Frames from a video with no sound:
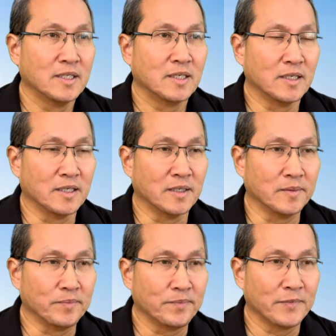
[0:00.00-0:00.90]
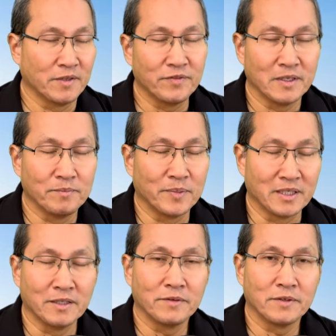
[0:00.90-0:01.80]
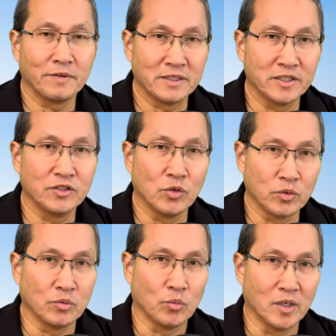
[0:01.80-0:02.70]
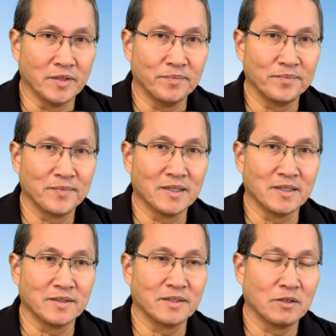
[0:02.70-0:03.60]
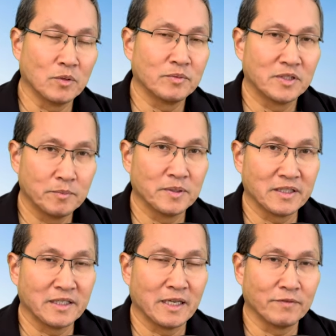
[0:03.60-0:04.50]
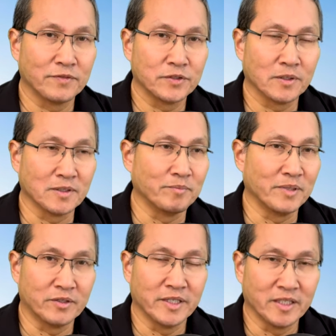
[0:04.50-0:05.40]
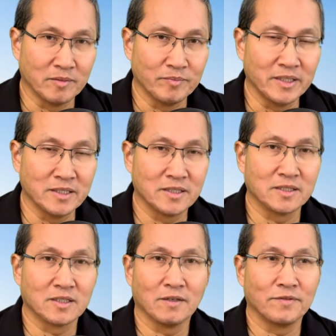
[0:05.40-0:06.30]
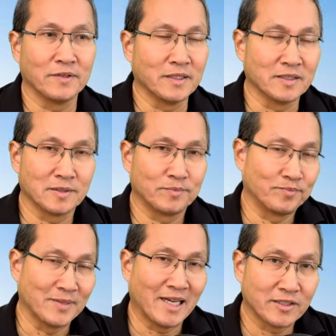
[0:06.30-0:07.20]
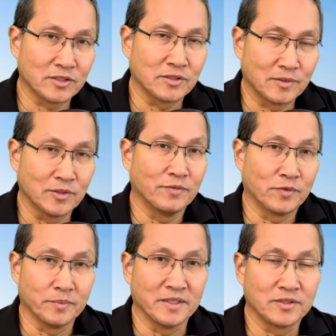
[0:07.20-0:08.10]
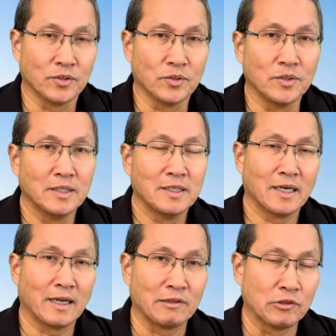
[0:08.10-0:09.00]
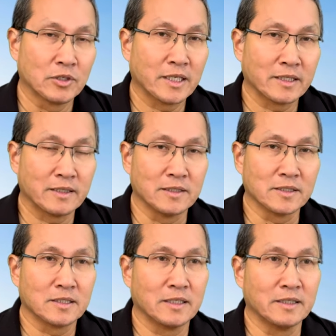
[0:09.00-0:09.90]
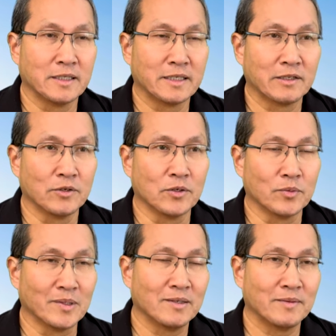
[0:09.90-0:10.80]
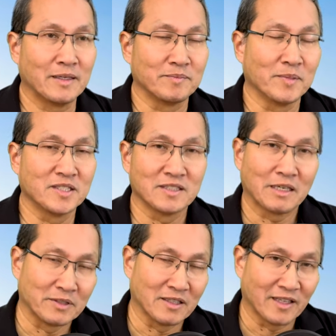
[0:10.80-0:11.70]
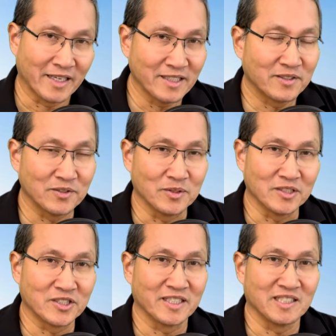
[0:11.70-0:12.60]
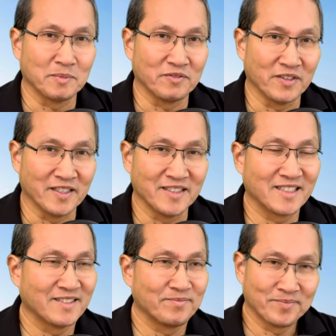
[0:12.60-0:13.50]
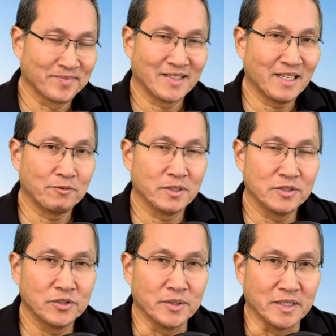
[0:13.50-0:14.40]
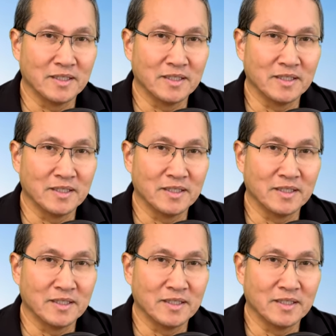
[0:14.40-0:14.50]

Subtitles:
but even if I did go to one, they will typically have marinated meats and stuff, and it's not as good for me. So I look at this and then I go, well, as much as I would like to do the Chinese buffets, can't really do it.